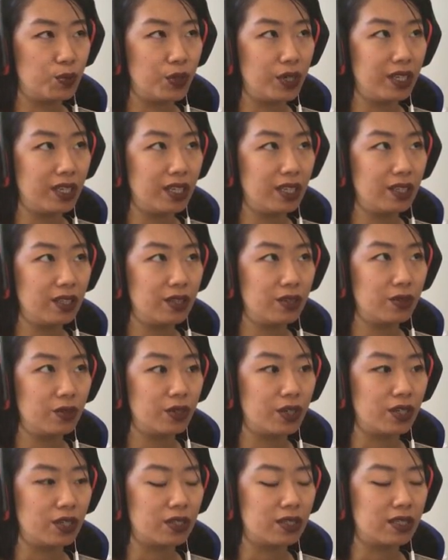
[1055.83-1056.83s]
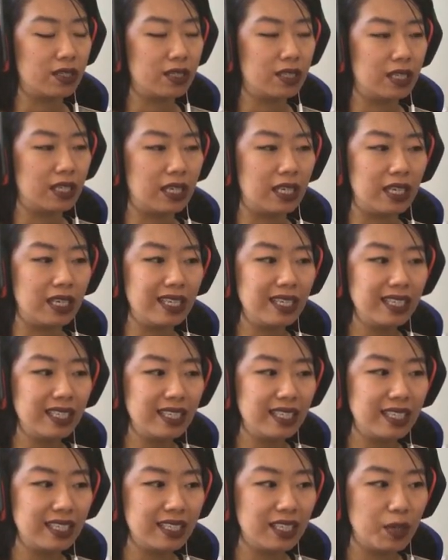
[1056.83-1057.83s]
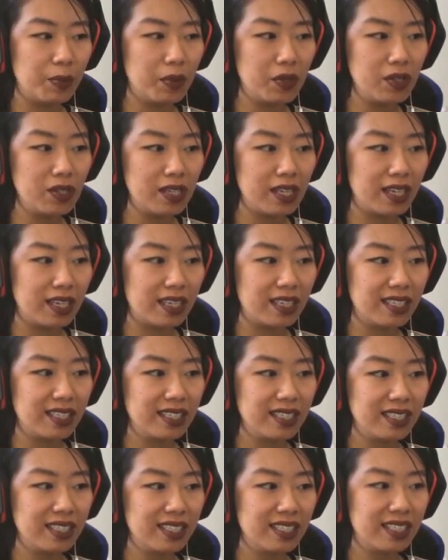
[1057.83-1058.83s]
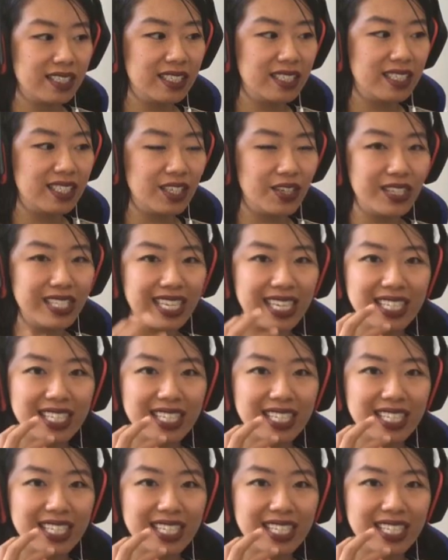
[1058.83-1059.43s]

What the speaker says: breathing through her teeth, almost like she